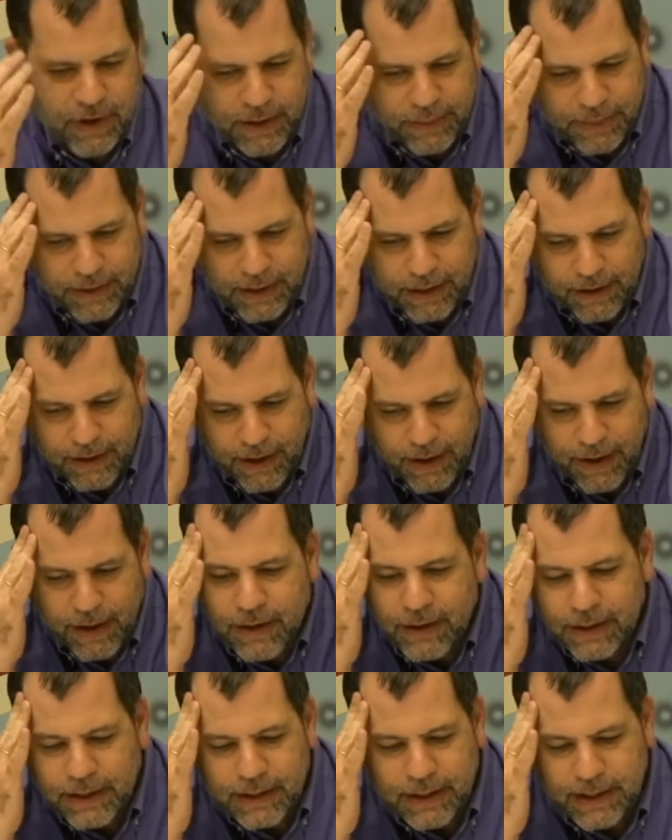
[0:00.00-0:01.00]
I think
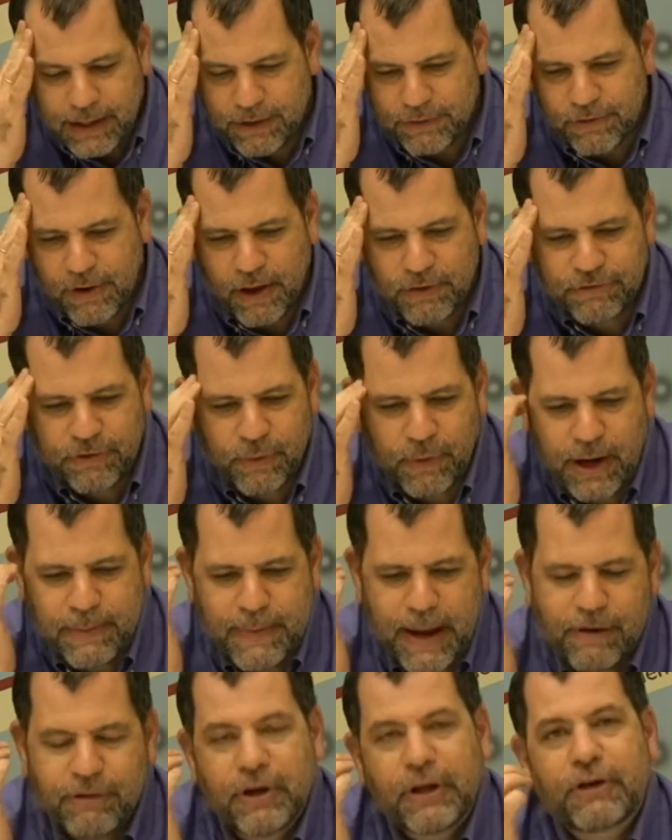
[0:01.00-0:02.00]
it is also a
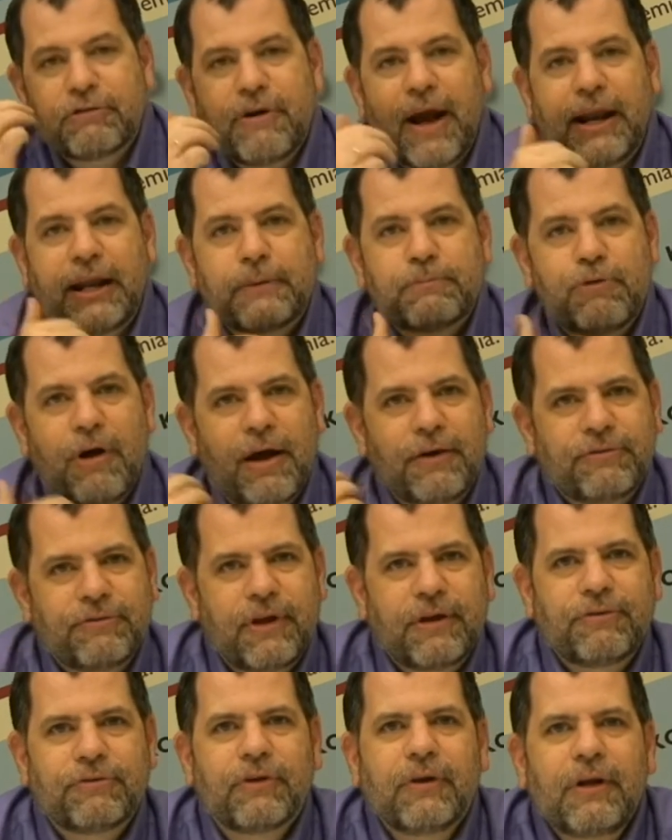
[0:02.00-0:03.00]
meritocratic
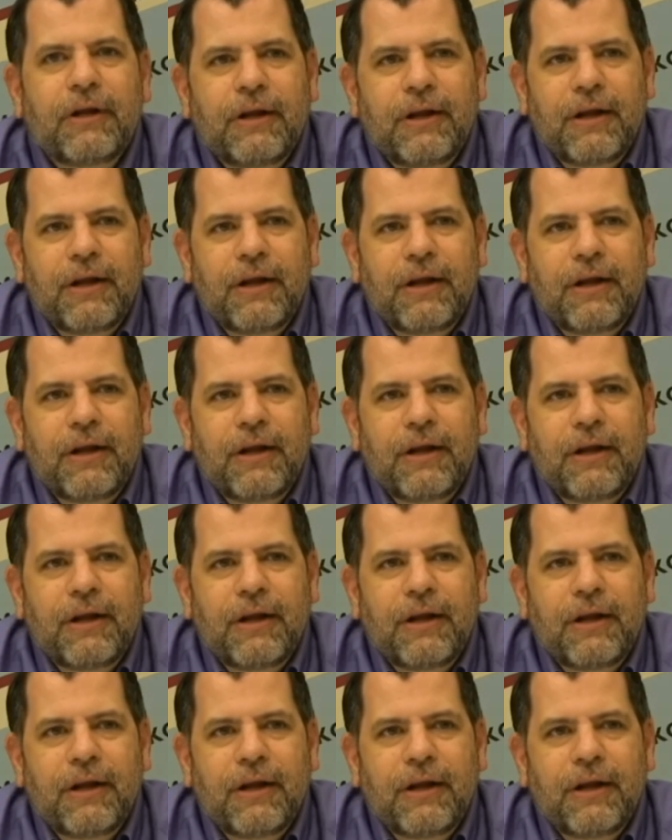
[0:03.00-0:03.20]
process.